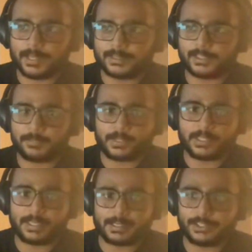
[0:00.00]

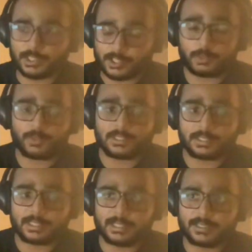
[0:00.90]
XRP had just
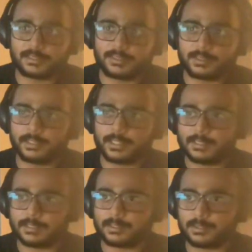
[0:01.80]
won the case
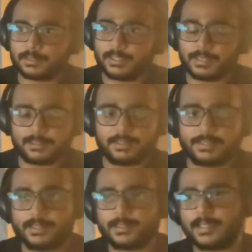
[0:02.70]
against the
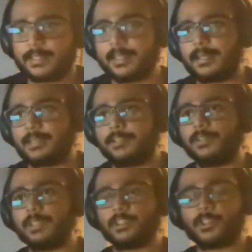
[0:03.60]
SEC, saying that
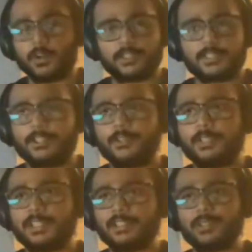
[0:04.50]
it's not a
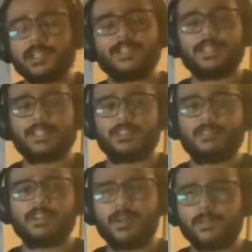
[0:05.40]
security. So
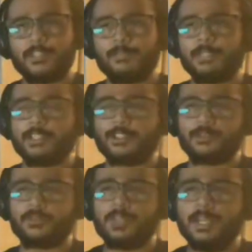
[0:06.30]
regulation will always be an
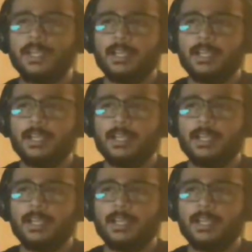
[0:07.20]
issue.